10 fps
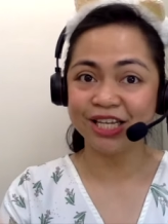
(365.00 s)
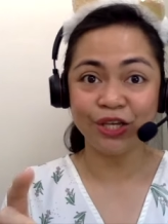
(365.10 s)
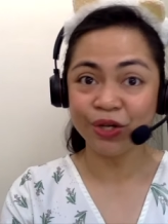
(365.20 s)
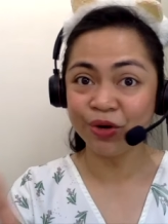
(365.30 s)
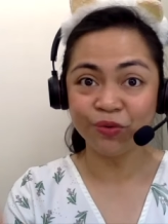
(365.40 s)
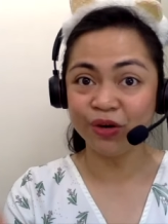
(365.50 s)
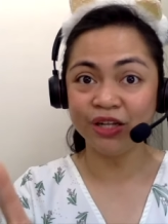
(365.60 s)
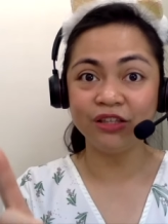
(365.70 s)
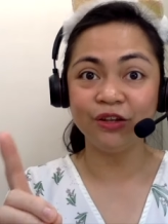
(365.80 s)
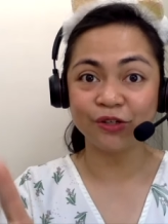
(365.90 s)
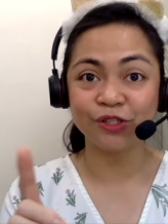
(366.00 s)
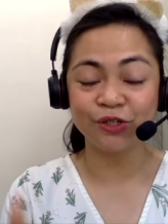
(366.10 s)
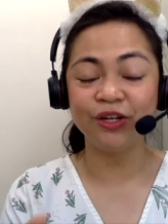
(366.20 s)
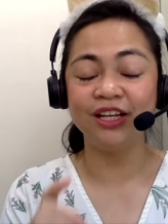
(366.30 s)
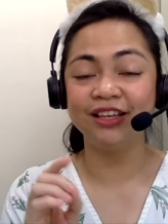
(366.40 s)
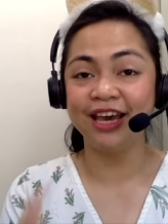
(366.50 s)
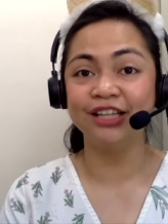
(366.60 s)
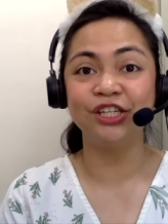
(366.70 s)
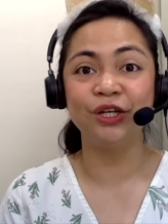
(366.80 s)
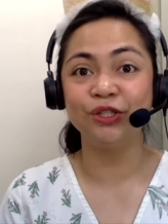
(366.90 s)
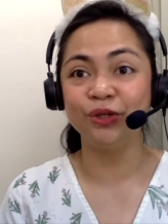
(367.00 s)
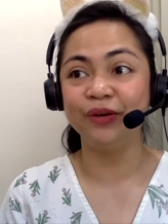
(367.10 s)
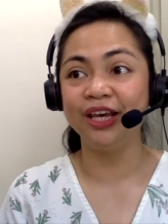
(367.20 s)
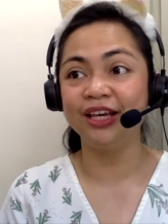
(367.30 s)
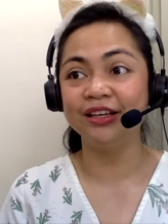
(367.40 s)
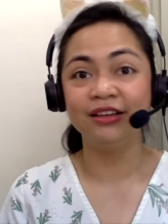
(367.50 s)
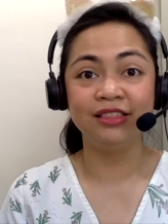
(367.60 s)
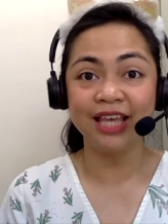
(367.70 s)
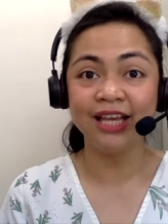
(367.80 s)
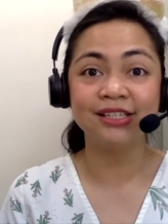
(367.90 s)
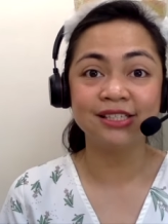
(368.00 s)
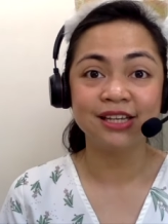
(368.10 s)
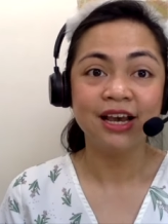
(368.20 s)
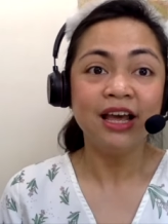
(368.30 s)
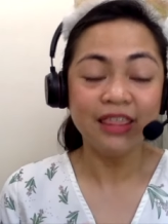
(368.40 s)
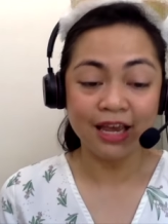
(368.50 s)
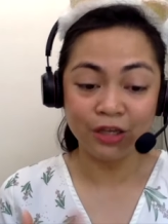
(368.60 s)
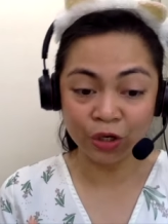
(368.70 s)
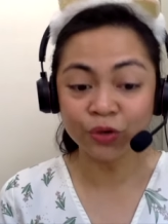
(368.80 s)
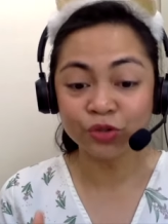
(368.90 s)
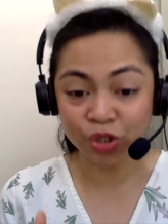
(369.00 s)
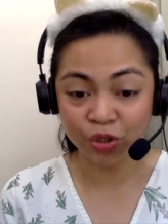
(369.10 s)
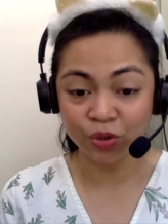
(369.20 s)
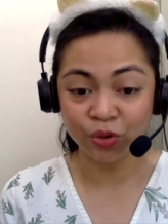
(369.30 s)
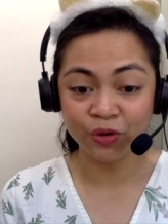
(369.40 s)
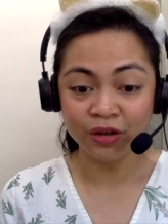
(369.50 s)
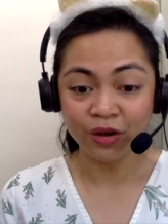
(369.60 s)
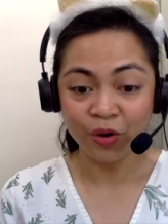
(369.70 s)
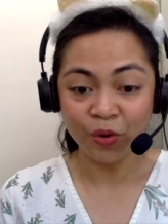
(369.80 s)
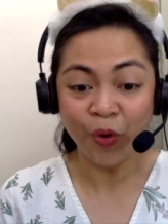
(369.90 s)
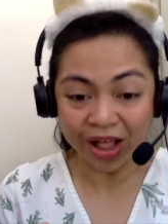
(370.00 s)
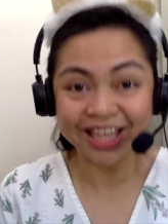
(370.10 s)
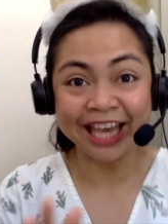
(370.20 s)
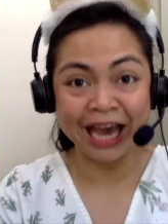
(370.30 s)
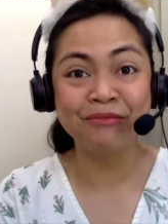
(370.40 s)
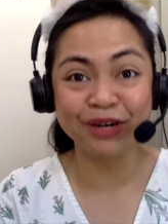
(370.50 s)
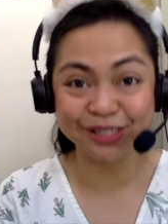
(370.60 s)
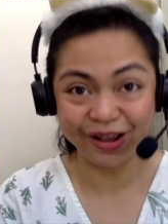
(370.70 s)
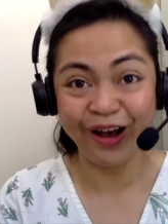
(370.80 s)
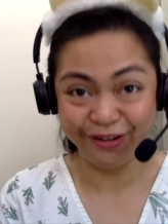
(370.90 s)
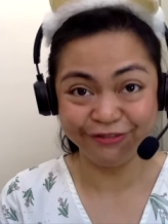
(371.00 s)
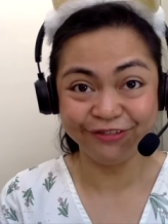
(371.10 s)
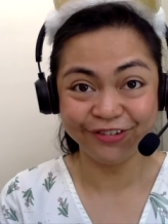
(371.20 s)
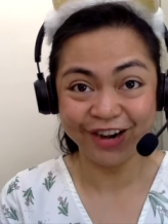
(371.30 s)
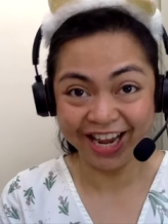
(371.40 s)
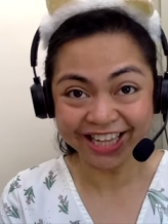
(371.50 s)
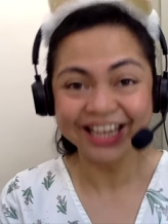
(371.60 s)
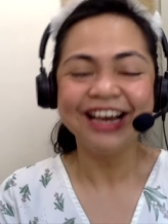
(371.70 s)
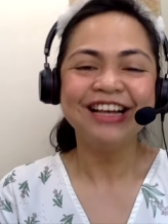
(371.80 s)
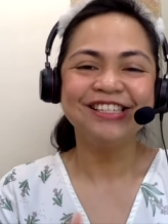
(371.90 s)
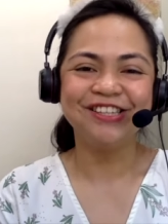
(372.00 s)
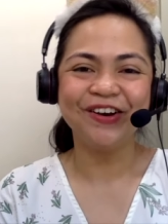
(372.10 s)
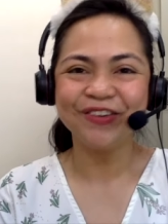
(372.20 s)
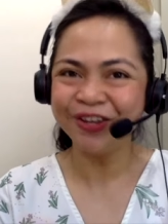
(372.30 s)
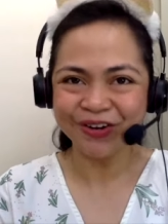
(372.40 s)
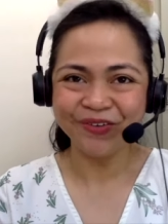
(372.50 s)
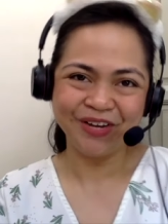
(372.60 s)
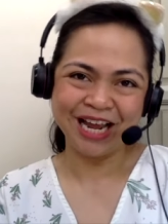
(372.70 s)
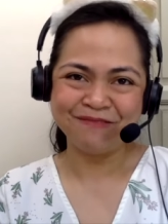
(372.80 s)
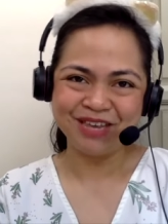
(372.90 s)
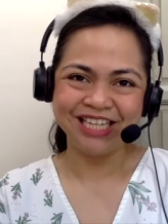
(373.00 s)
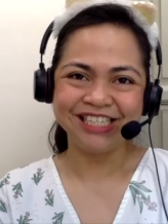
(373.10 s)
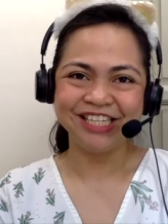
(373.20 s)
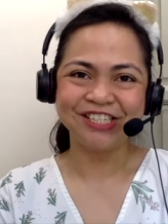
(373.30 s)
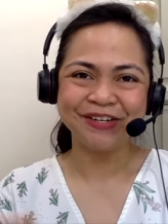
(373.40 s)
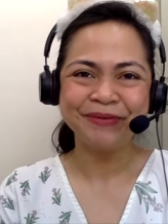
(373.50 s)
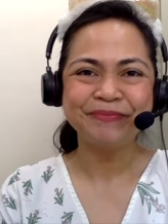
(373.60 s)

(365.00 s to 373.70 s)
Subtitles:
you don't want your student catching you doing things that you do while the camera is off, right? So you know what I mean, teacher.